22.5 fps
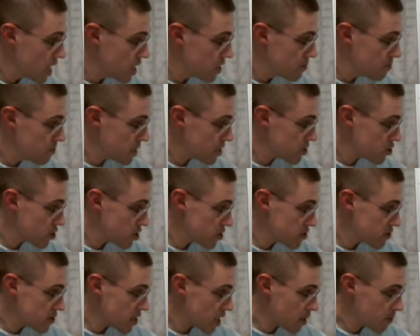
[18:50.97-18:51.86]
Make sure you
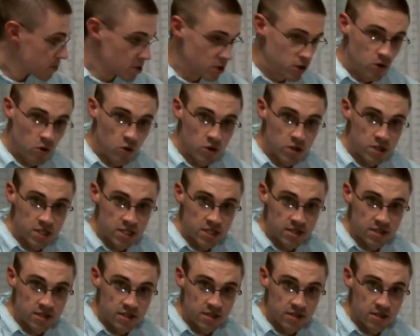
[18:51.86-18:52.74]
set up your coordinate
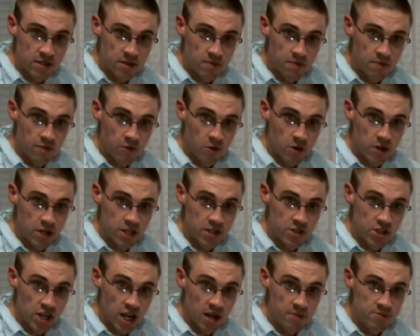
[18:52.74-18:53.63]
system for each
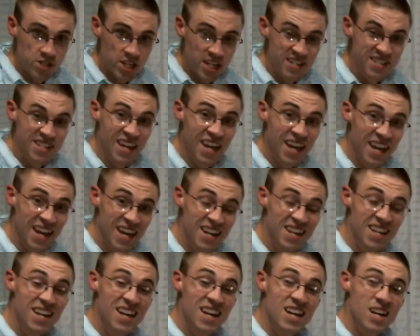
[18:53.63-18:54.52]
object, and
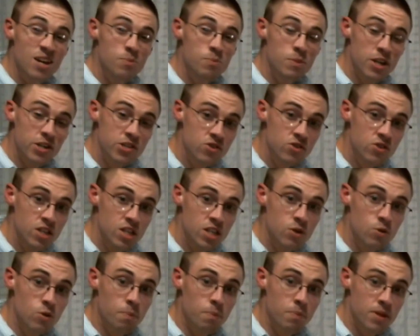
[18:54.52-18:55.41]
make sure that
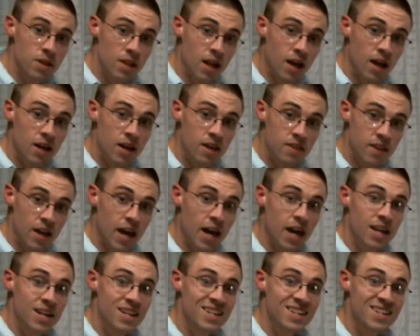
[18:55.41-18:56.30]
you apply
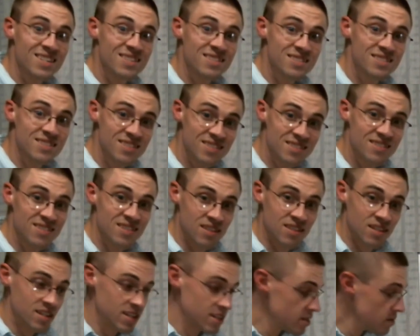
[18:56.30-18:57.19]
that
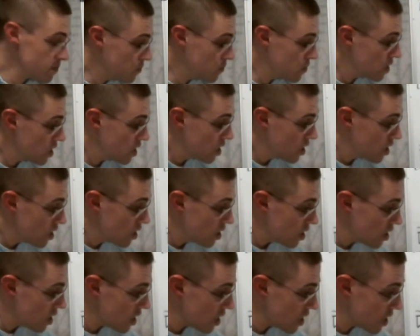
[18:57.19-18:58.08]
consistently.
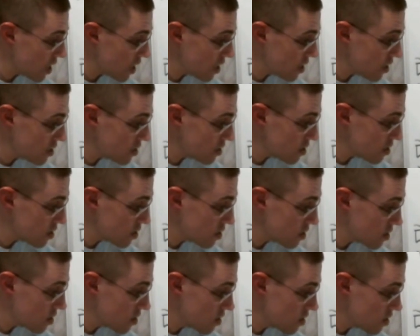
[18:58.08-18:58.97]
And
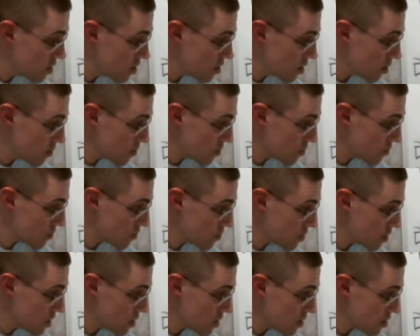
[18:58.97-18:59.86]
number
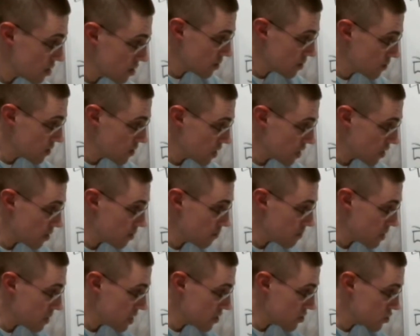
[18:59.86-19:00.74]
3 there,
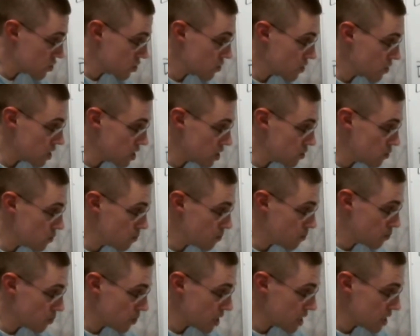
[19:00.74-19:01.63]
make sure that you
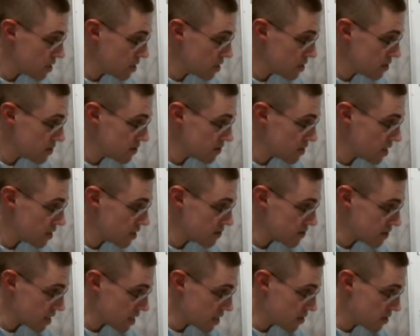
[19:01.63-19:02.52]
break these things
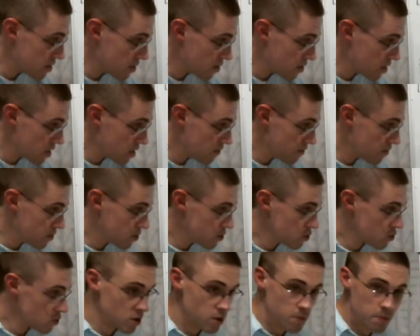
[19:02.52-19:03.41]
into their
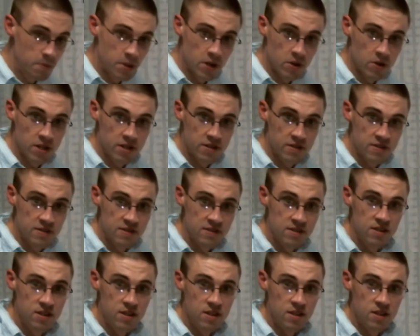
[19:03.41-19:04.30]
individual components
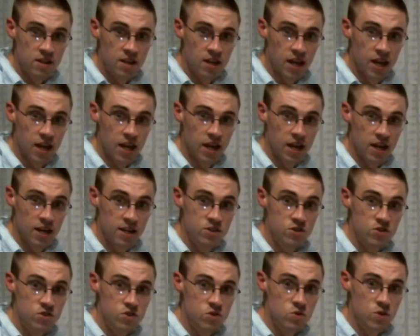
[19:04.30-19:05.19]
and
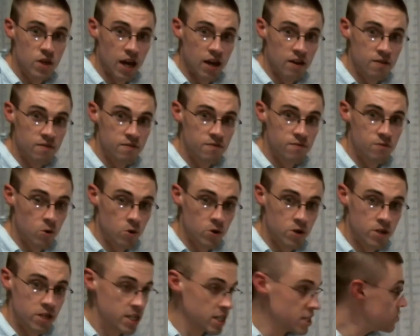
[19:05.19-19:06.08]
do that for
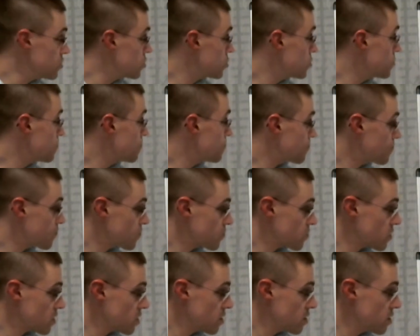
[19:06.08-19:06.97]
each
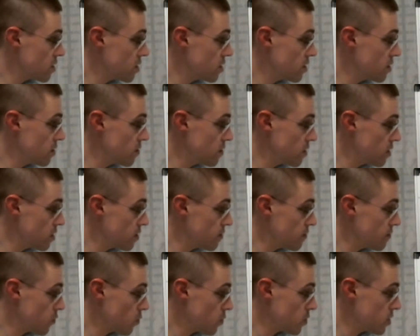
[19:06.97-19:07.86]

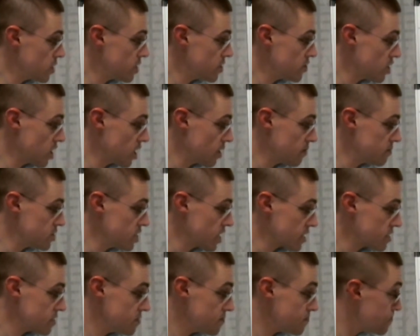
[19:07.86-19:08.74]

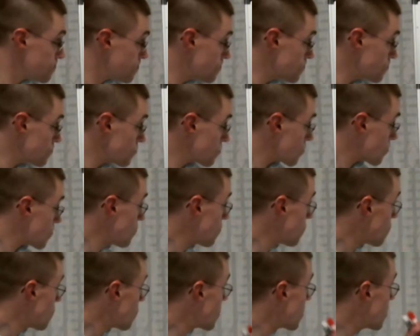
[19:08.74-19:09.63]
object.
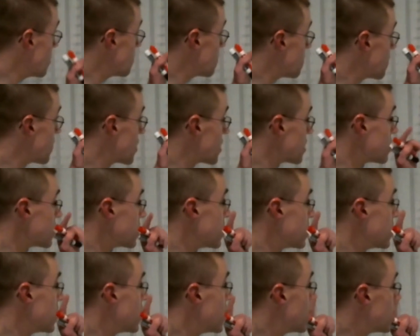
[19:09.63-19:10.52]
And finally,
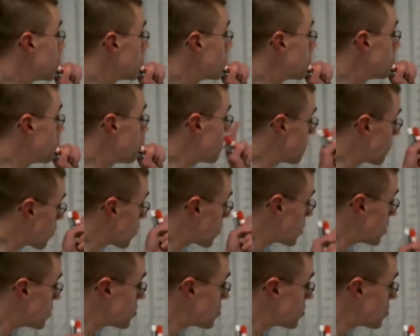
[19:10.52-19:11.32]
before you